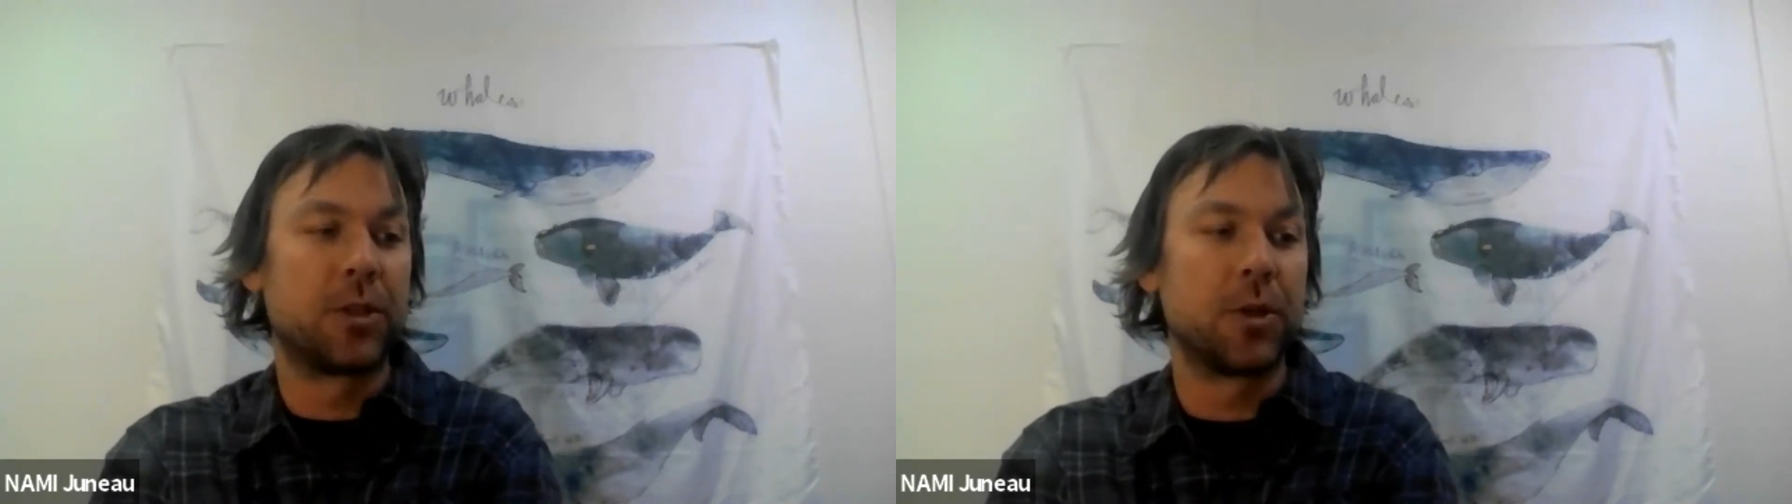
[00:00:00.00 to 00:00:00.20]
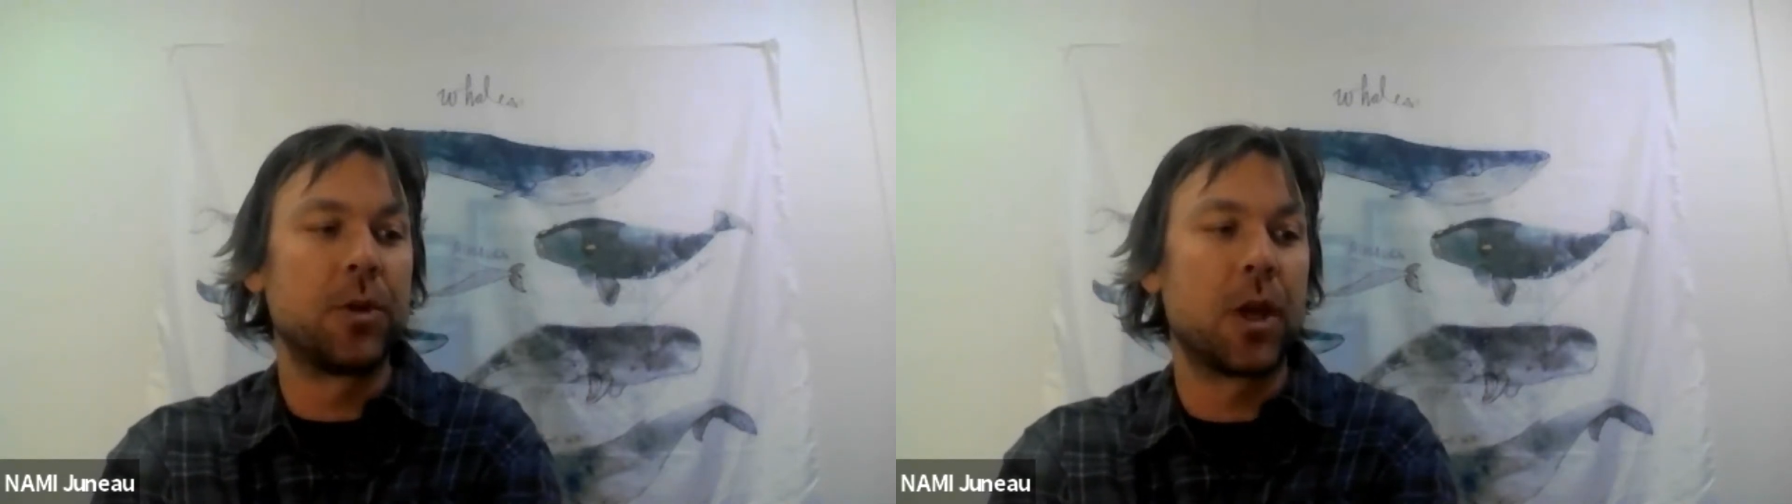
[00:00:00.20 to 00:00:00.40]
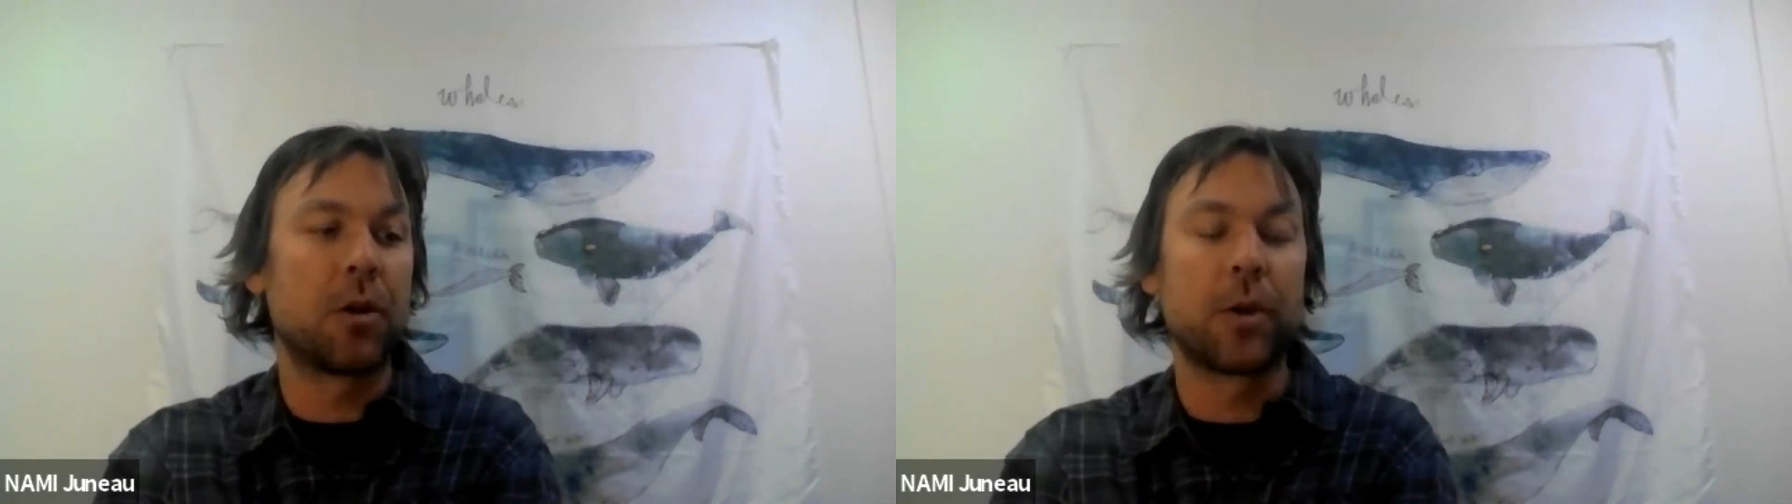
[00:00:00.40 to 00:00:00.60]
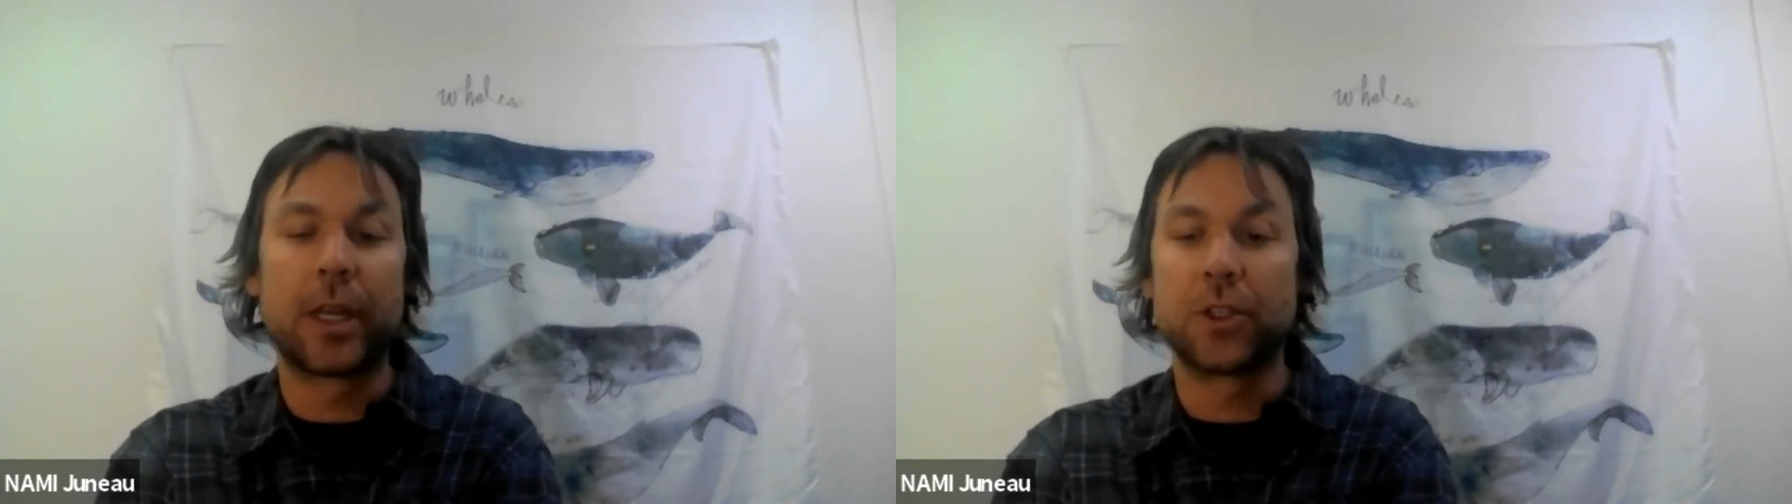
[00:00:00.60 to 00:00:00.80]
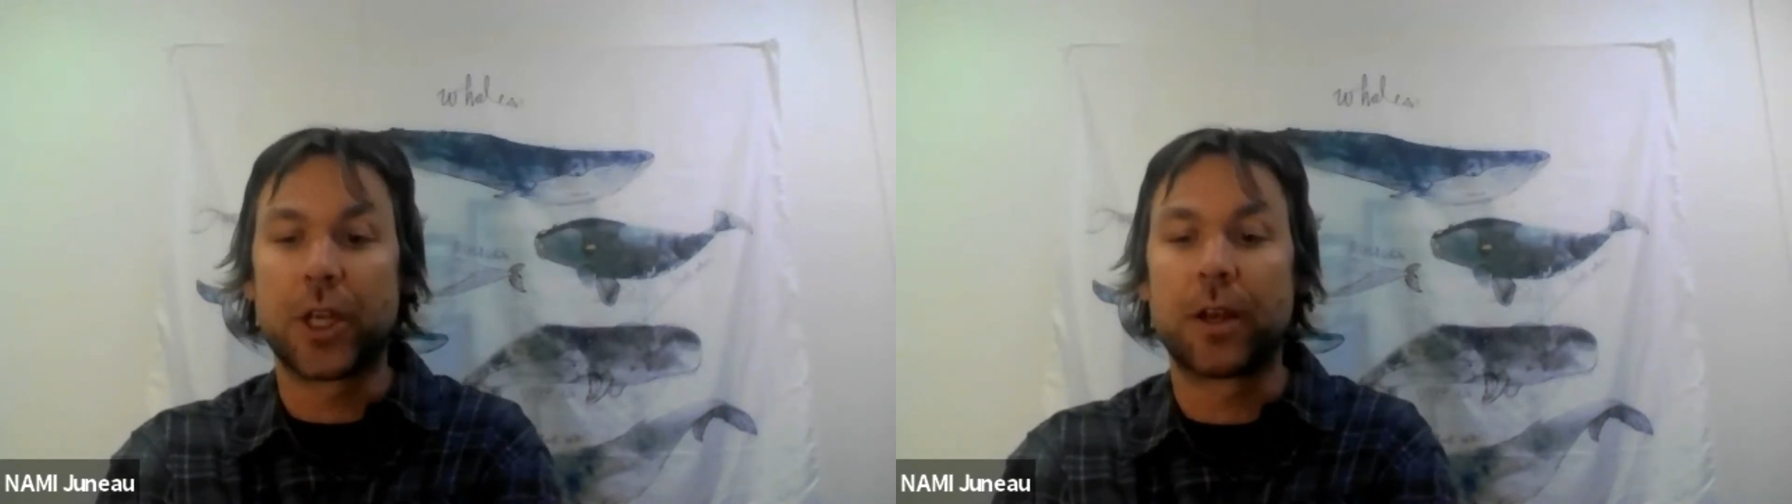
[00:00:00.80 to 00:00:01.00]
do know
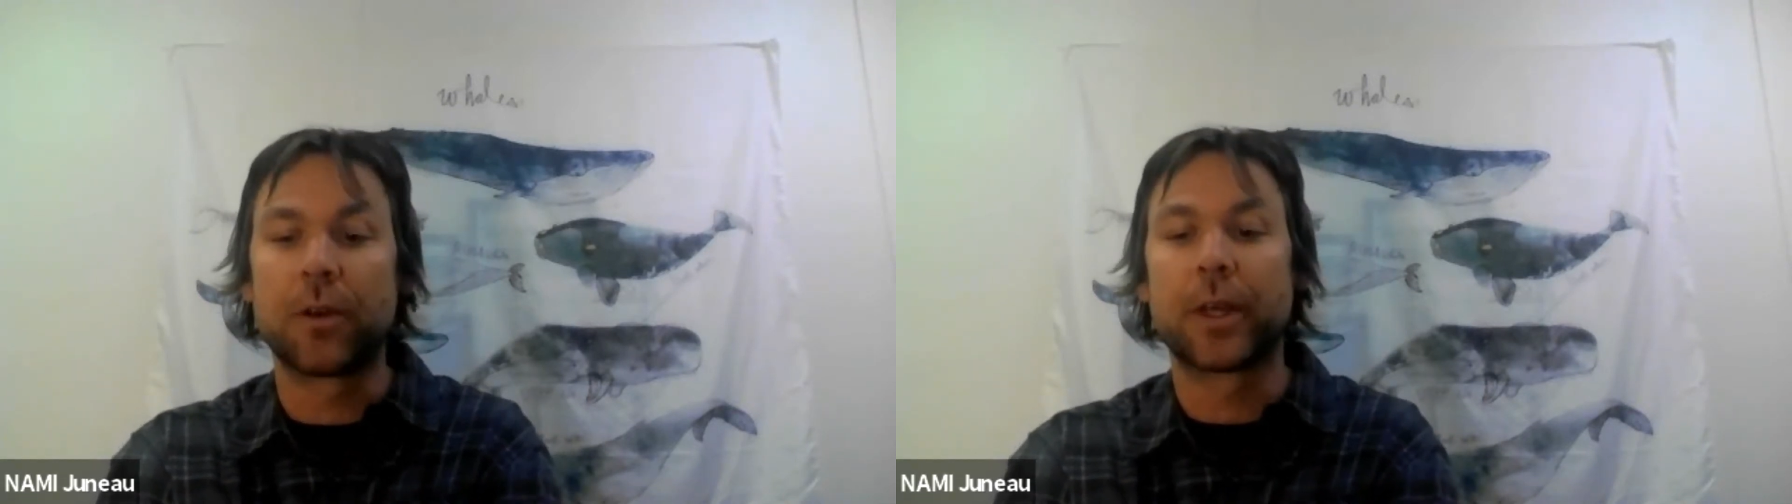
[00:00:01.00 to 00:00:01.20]
in general,